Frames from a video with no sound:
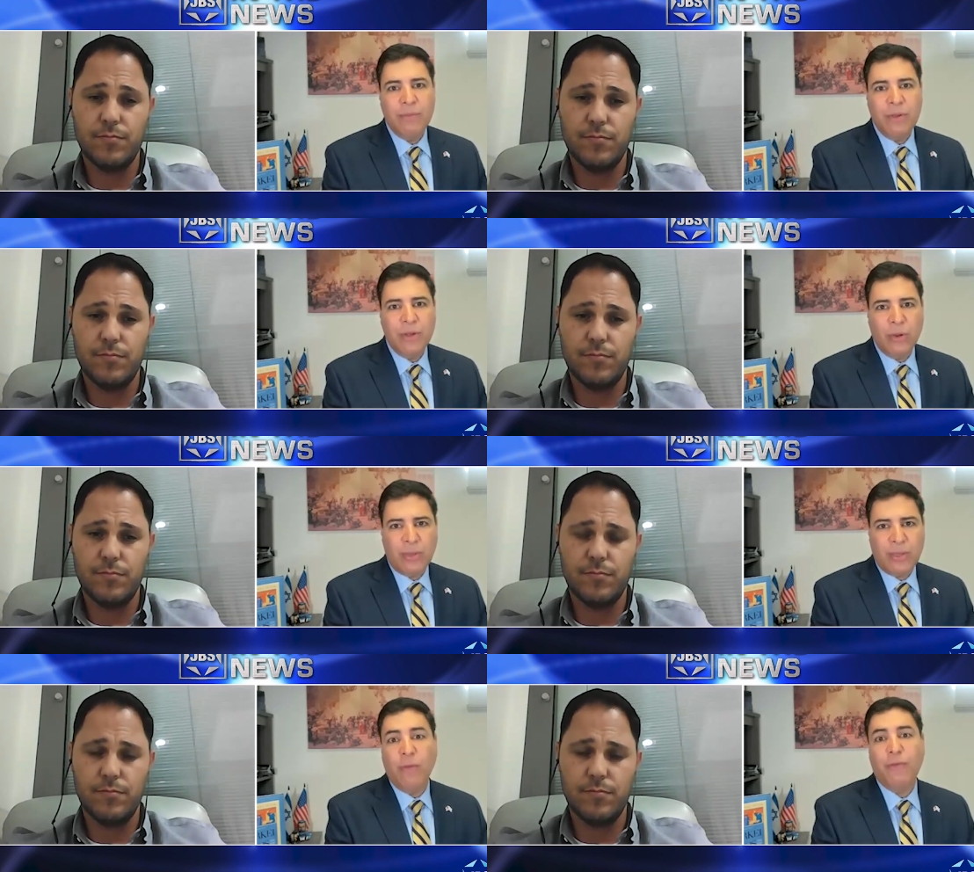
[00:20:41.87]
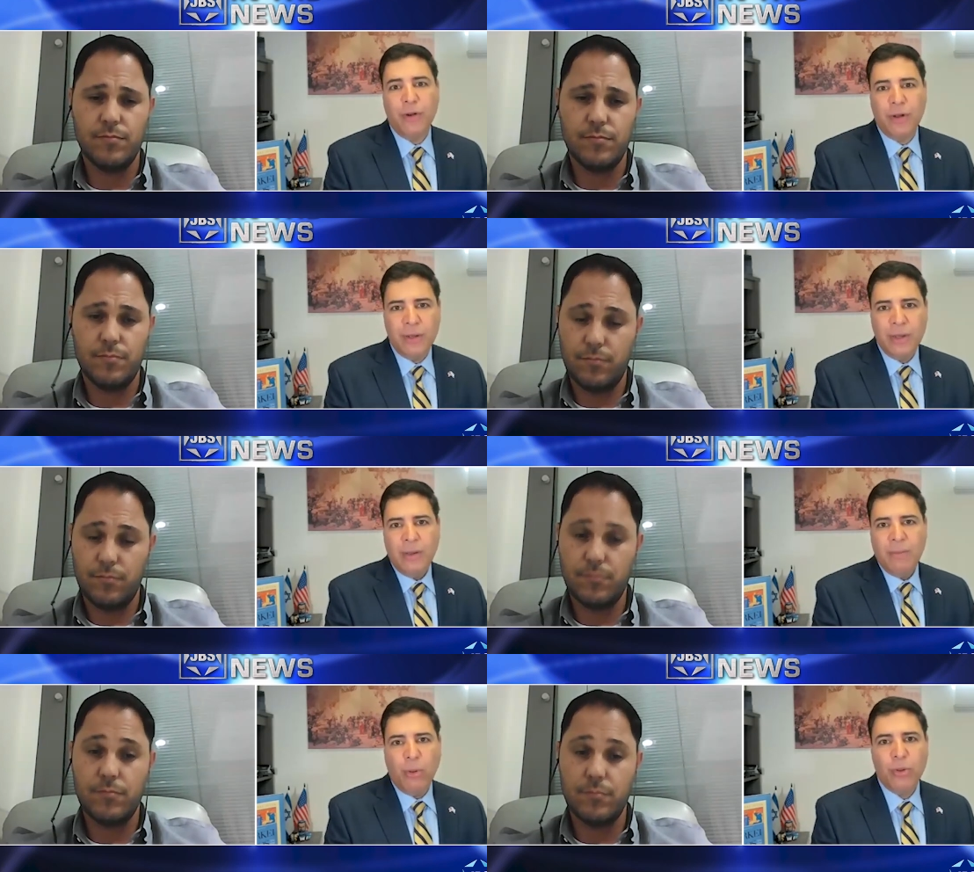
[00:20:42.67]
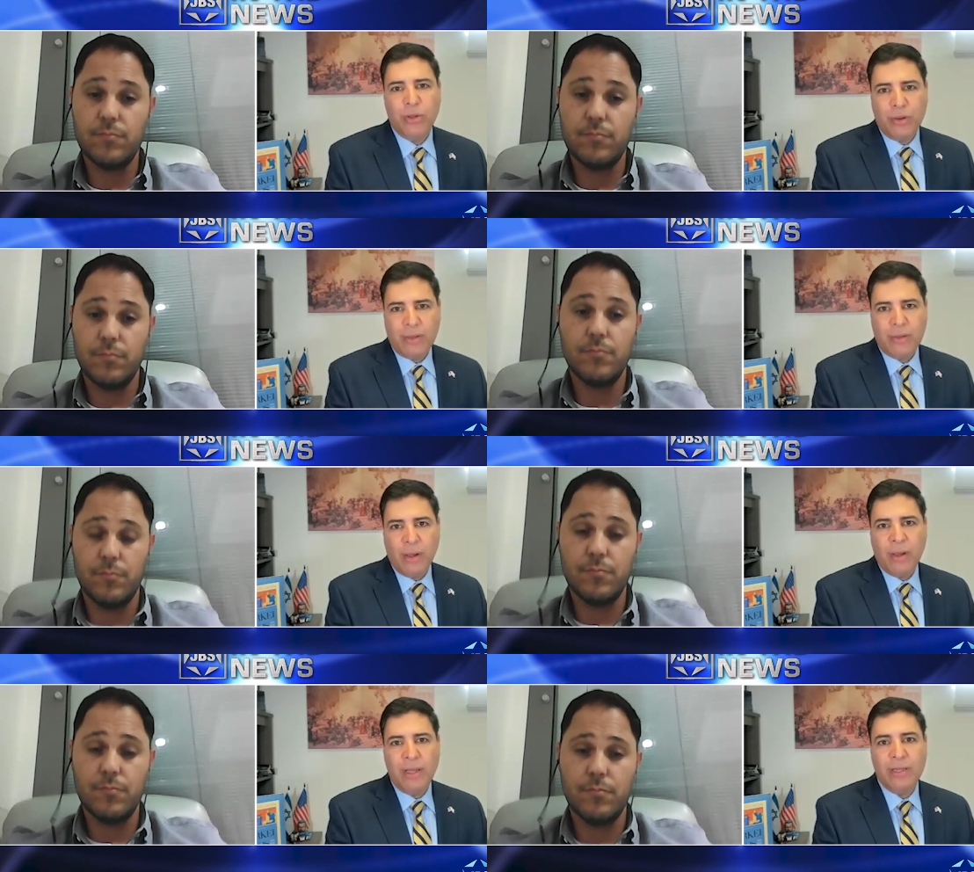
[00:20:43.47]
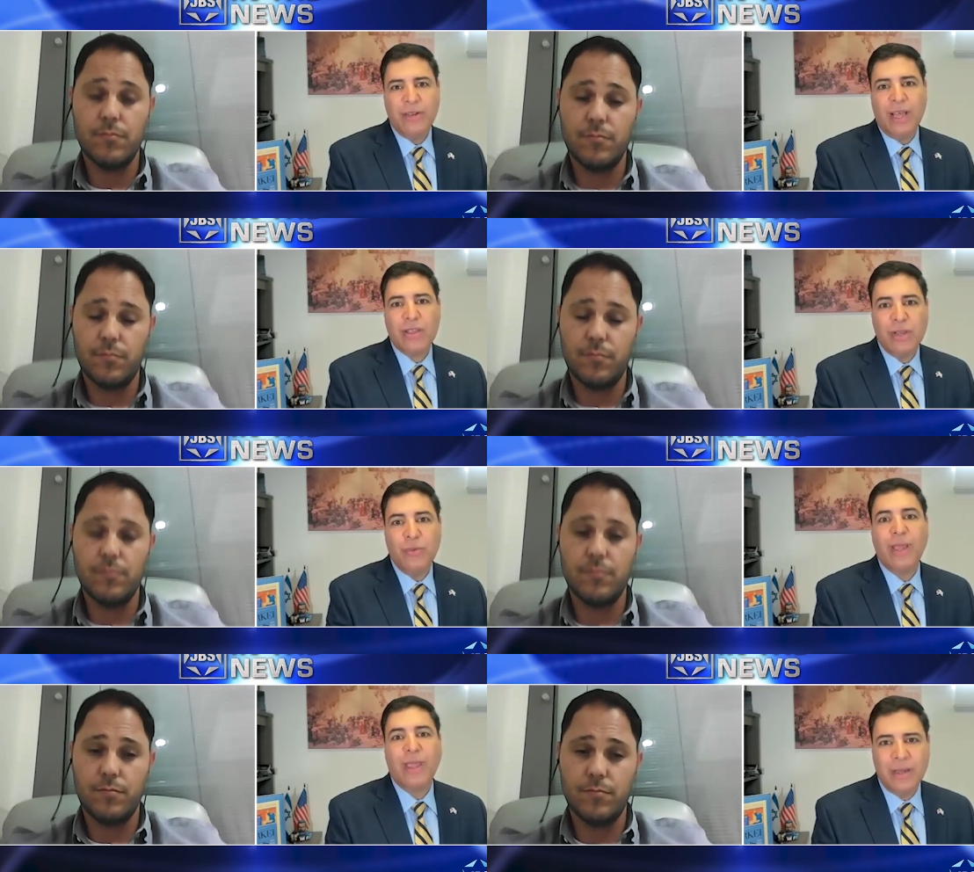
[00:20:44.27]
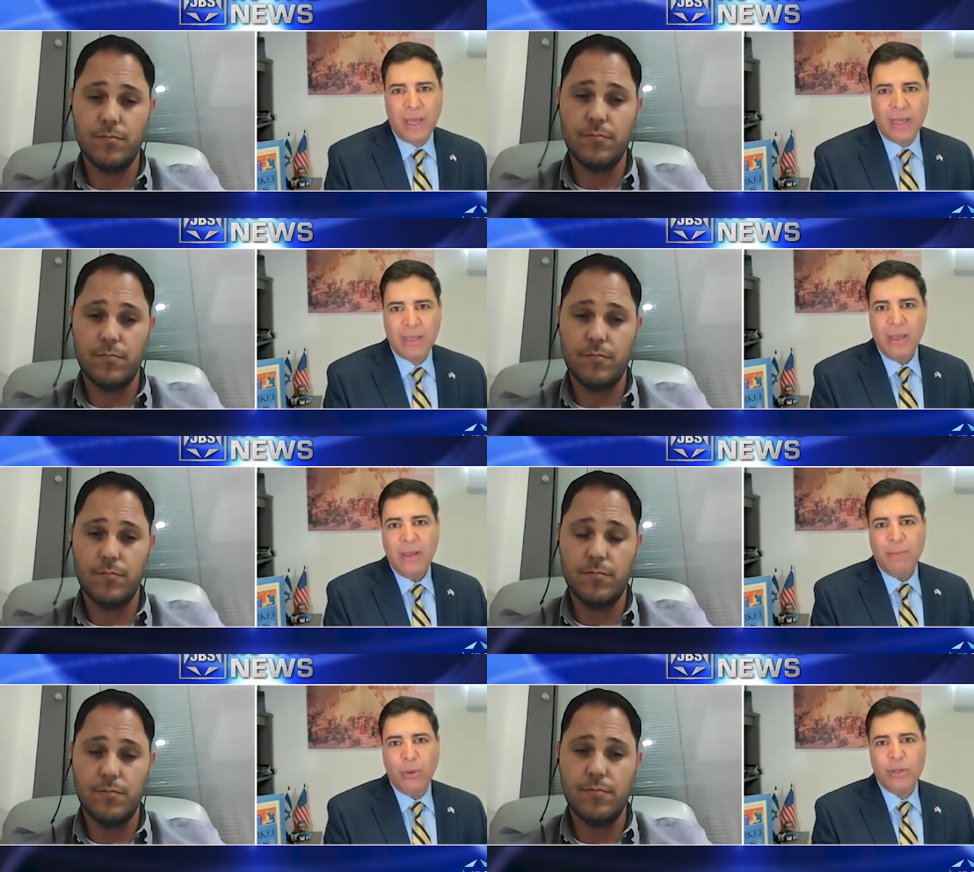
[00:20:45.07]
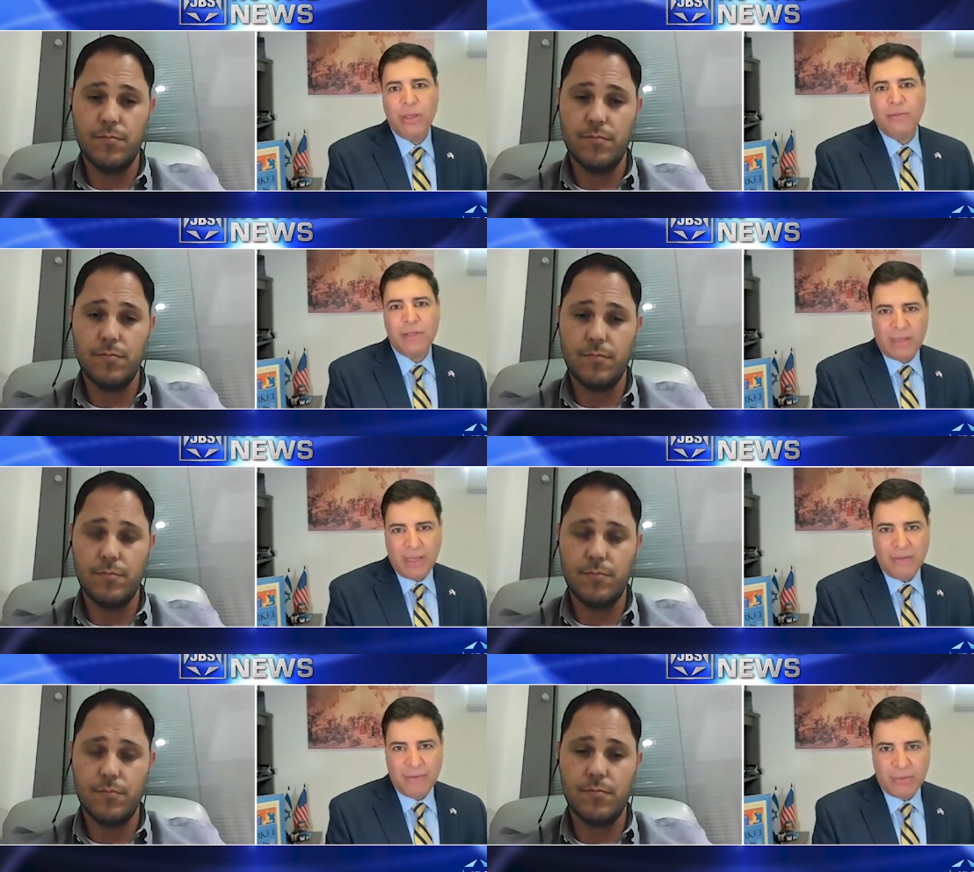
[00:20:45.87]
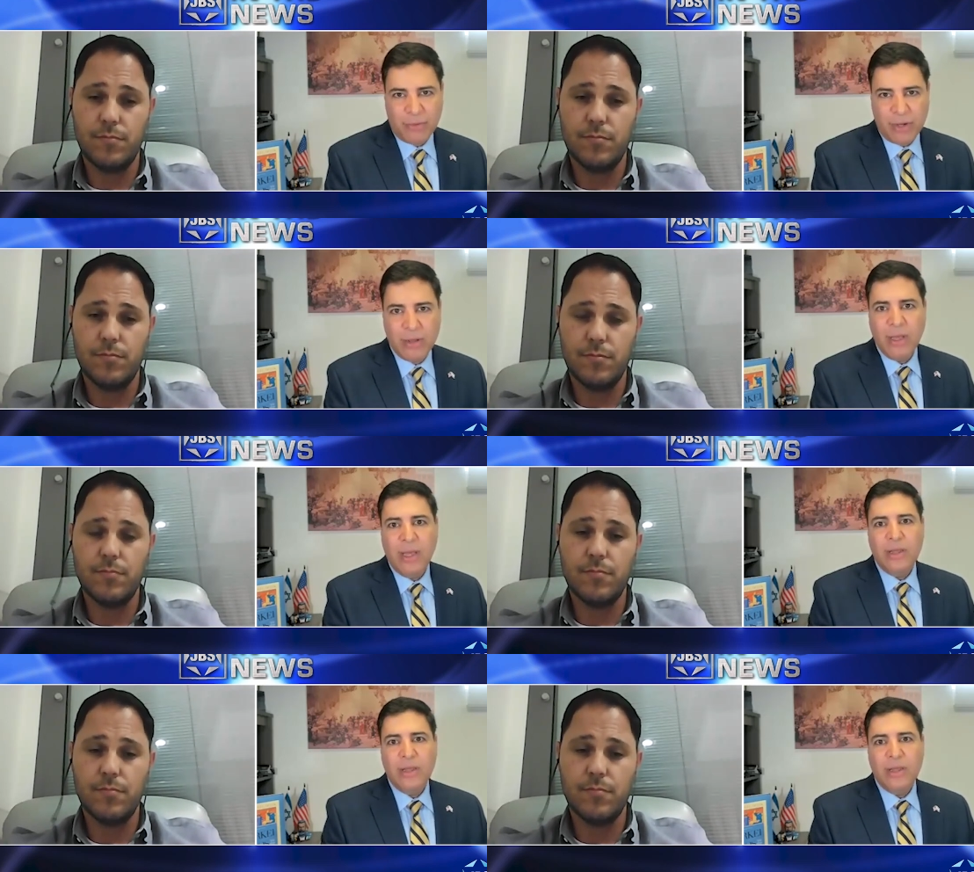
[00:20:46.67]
Speaker 1: you know sovereign borders, uh, internationally recognized borders of the state of Israel.